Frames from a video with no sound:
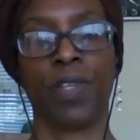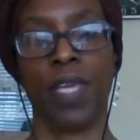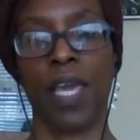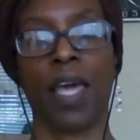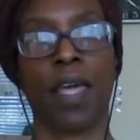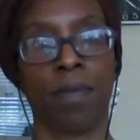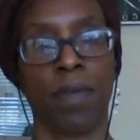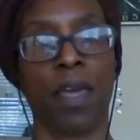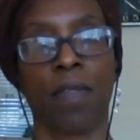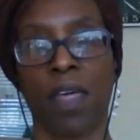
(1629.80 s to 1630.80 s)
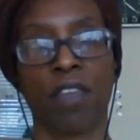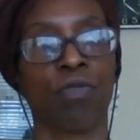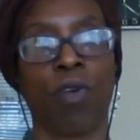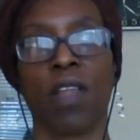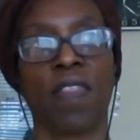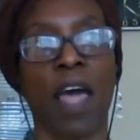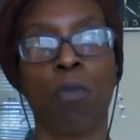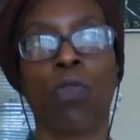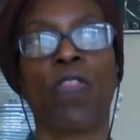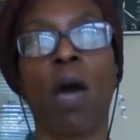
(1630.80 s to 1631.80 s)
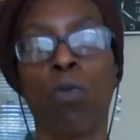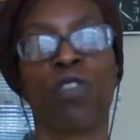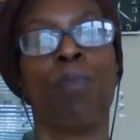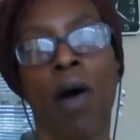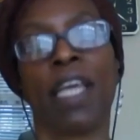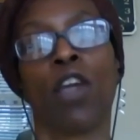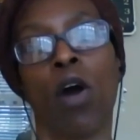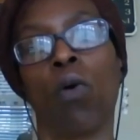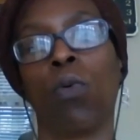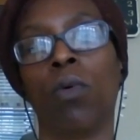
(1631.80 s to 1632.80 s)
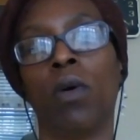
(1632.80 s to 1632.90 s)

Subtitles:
Yeah, that's right. That was my goal.